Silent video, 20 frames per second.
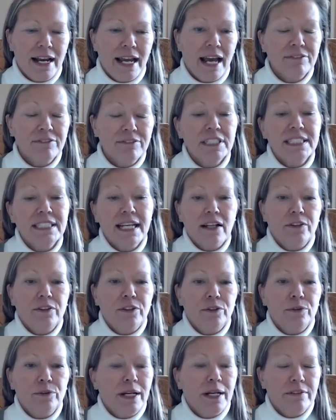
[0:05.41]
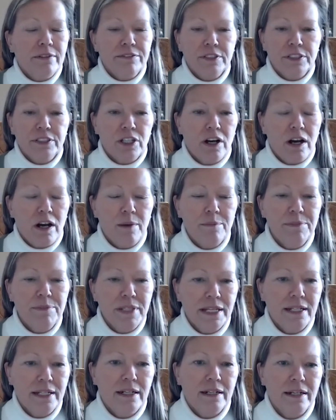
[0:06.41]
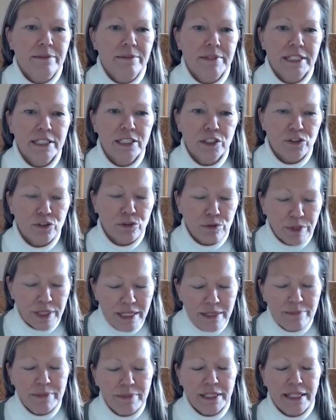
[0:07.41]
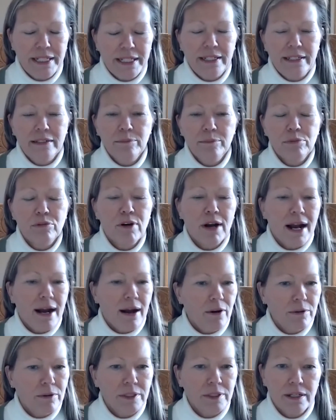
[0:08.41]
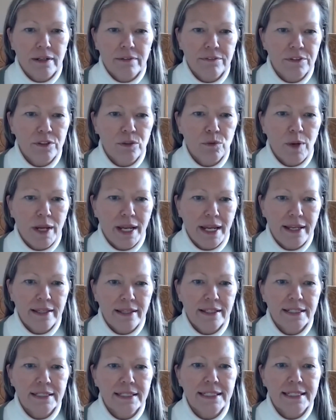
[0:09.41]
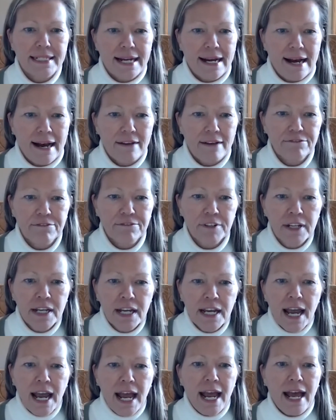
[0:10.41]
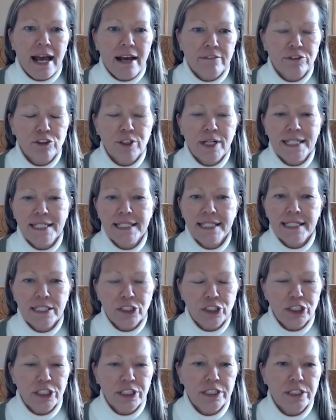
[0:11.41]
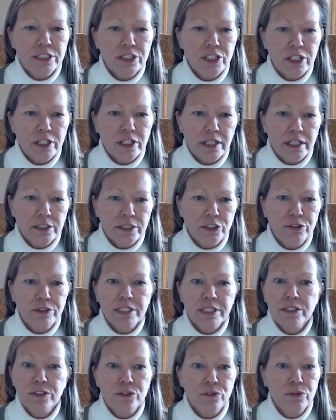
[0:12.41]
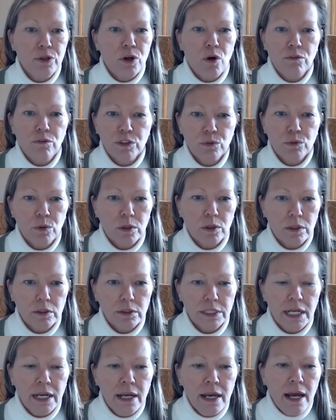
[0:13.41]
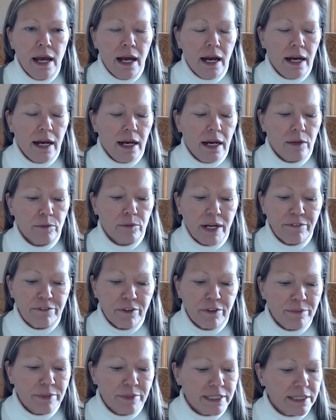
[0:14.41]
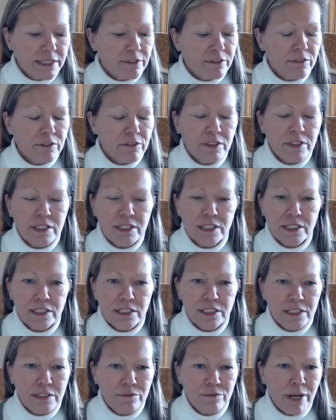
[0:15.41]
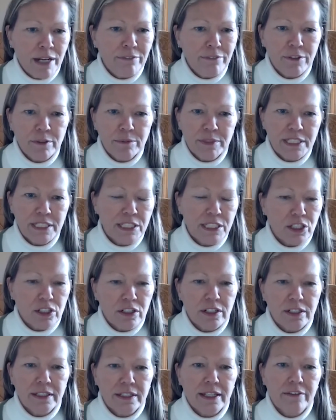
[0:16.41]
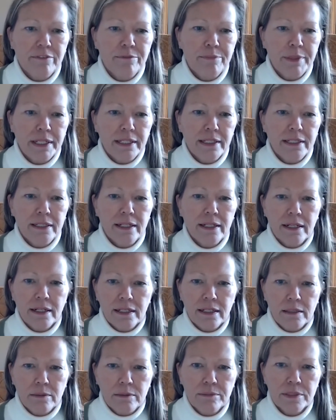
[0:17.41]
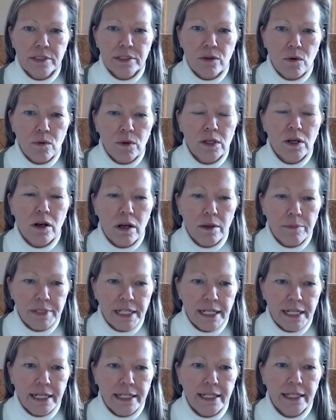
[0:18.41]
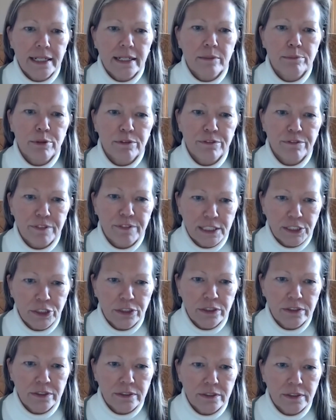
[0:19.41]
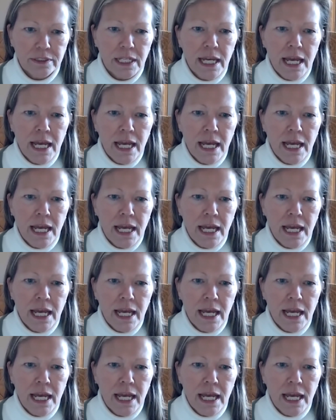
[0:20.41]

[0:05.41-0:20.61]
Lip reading: have to tell you right off the top that I'm extremely proud of the way that staff have transitioned to this new COVID world. Right from the start, they've been so accommodating and professional.